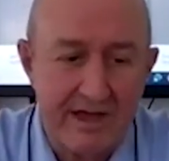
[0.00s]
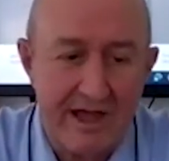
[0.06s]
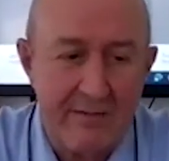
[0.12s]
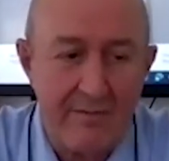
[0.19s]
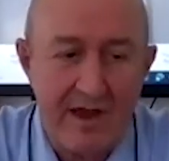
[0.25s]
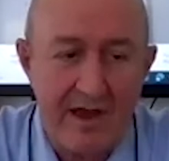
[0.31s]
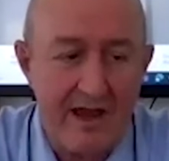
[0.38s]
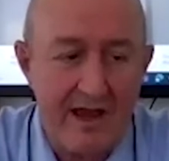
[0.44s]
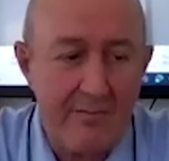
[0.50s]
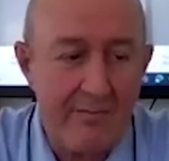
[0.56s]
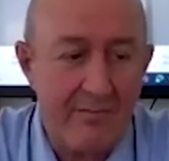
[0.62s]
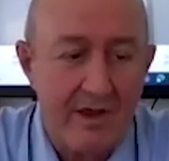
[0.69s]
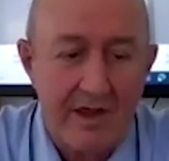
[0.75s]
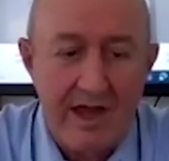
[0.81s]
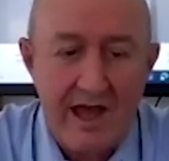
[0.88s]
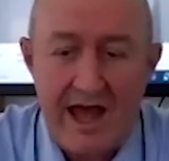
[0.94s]

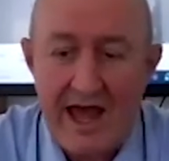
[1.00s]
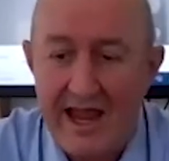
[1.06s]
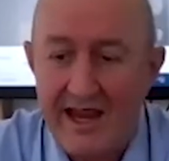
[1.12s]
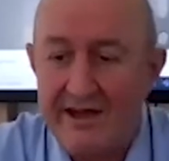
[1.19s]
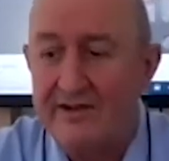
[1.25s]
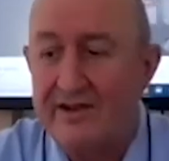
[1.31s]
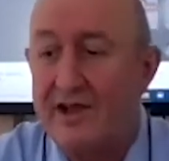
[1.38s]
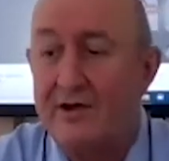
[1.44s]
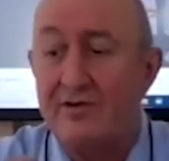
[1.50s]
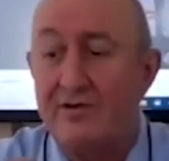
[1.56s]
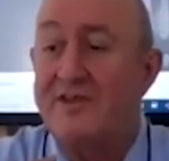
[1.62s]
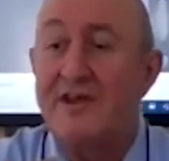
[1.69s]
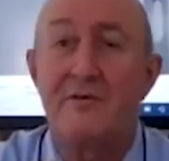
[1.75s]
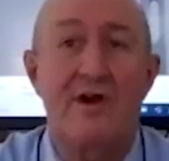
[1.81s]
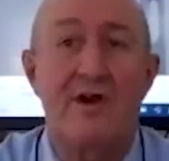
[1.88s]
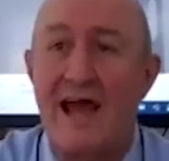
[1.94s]
I'm the only
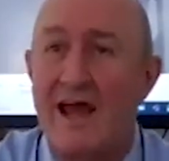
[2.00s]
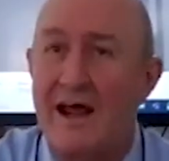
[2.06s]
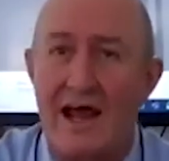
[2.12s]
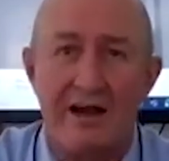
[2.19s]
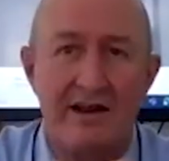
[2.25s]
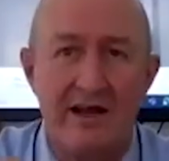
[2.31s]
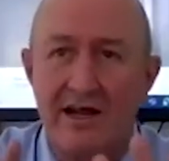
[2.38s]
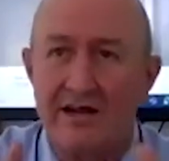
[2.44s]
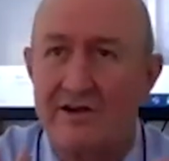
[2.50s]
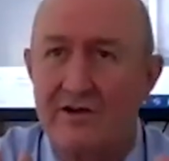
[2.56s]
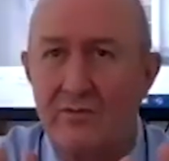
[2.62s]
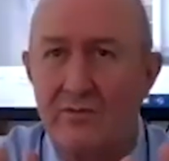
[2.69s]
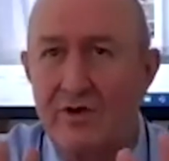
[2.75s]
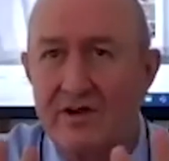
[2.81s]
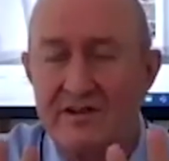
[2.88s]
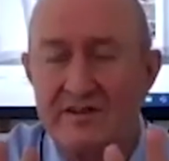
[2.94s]
thing what I don't
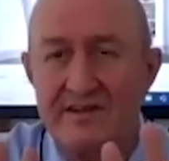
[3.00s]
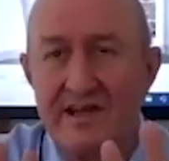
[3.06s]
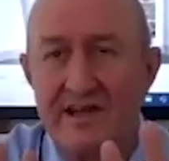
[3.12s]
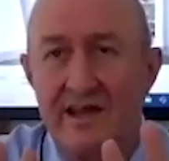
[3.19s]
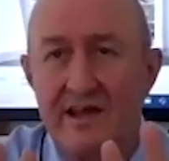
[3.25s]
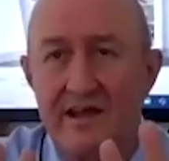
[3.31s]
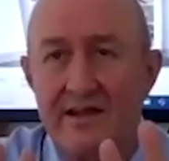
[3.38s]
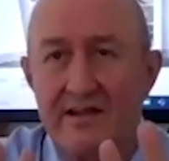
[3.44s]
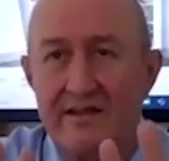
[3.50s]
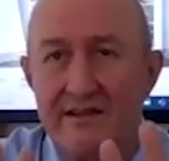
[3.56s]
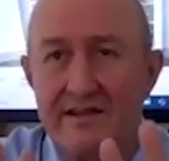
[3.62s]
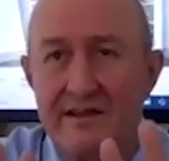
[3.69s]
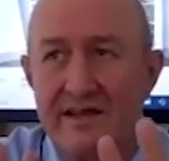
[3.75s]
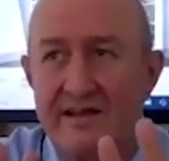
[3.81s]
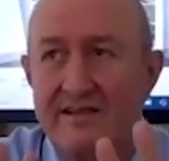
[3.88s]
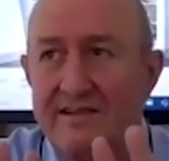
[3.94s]
want to say.
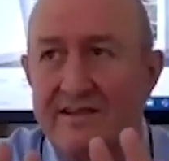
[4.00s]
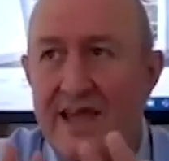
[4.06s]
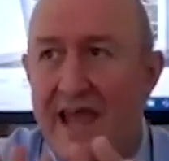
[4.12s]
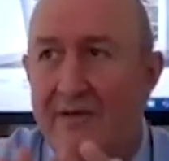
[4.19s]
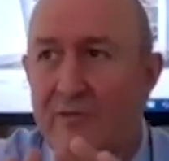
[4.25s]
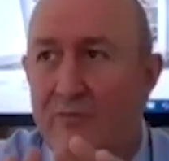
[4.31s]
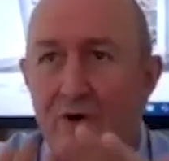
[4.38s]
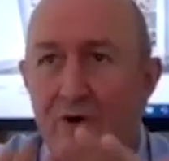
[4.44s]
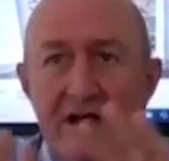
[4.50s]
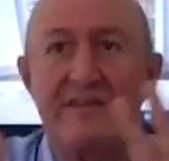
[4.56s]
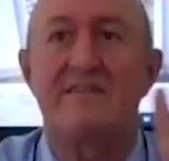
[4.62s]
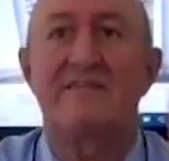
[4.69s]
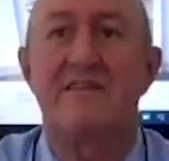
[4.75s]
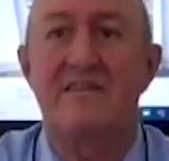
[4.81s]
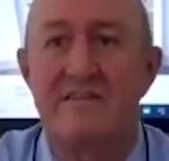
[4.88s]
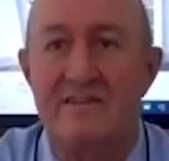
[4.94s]
It's
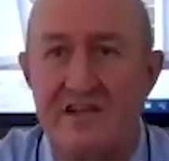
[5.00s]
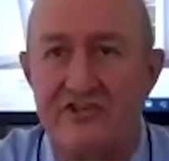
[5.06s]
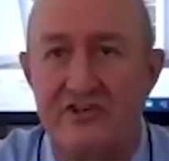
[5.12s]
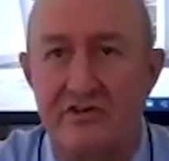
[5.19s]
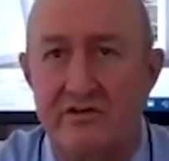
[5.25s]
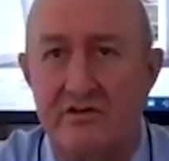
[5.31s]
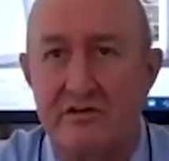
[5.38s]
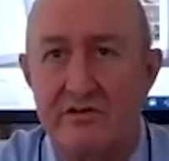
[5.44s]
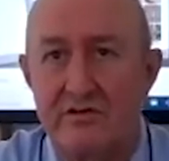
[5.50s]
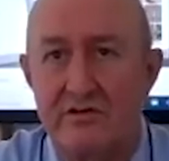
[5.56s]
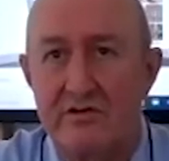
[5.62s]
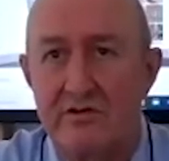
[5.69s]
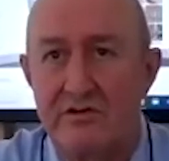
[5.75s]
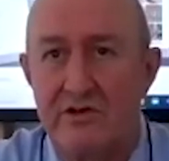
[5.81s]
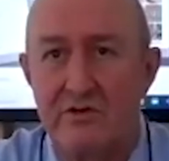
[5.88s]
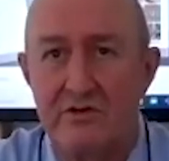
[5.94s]
everyone's decision
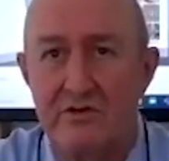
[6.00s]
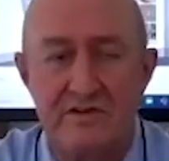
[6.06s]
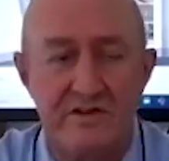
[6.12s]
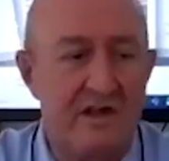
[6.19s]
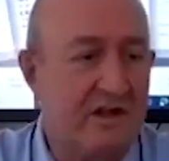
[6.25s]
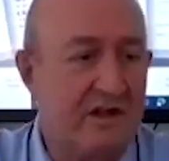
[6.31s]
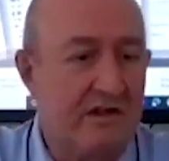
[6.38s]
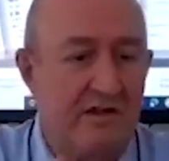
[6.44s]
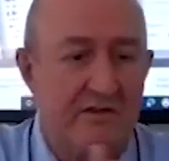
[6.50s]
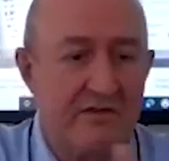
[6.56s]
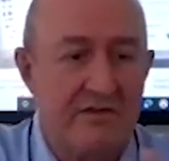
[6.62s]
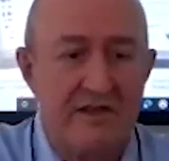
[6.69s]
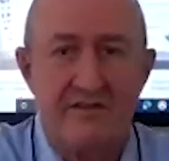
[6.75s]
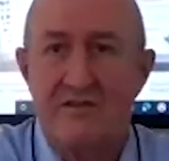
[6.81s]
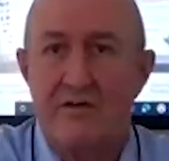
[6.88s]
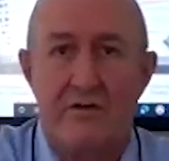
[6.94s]
using
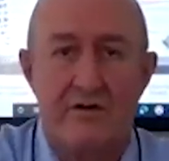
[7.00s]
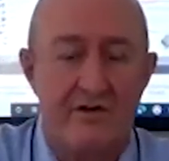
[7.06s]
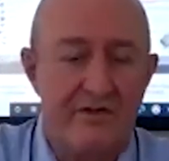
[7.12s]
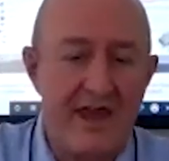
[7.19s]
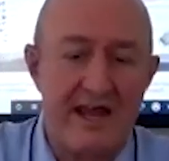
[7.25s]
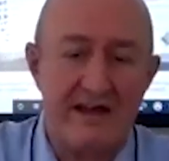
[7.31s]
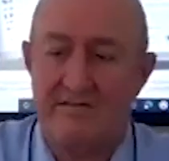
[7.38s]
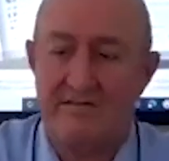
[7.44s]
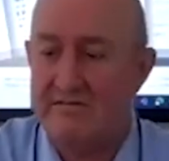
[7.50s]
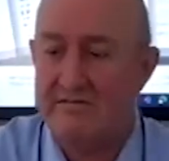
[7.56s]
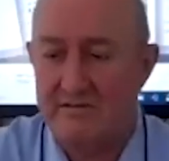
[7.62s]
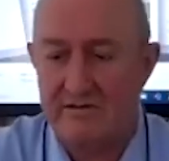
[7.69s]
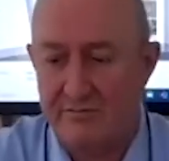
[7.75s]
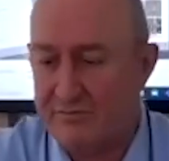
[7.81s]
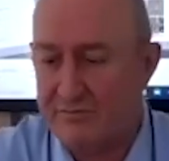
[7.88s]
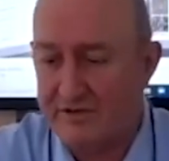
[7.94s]
this or that
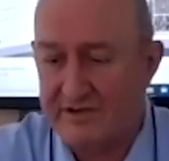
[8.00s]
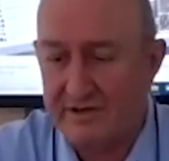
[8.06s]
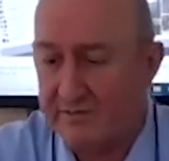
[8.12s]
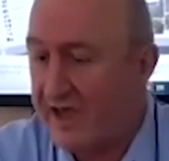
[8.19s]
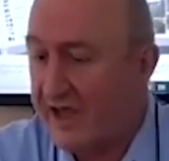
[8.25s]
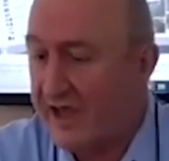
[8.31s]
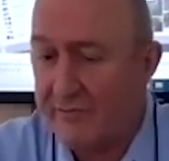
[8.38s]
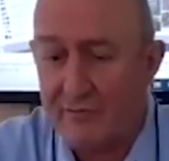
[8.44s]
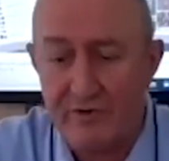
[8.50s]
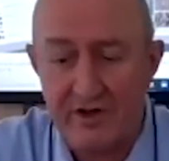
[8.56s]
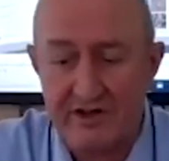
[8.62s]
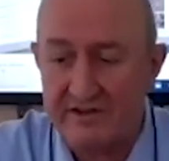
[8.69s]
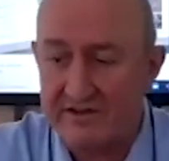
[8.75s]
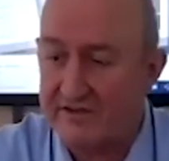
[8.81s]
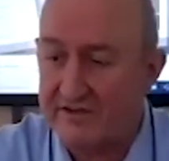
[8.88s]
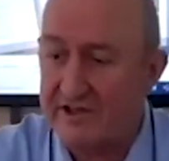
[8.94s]
prism.
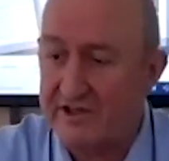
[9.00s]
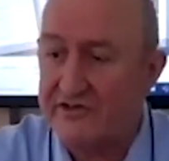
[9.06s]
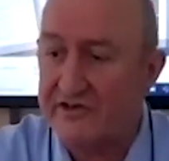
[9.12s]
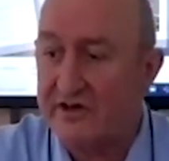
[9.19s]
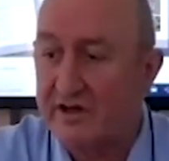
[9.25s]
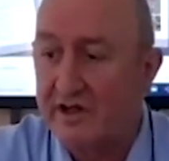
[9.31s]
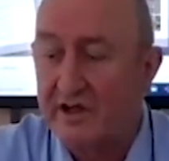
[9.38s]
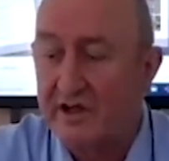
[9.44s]
Everyone's decision.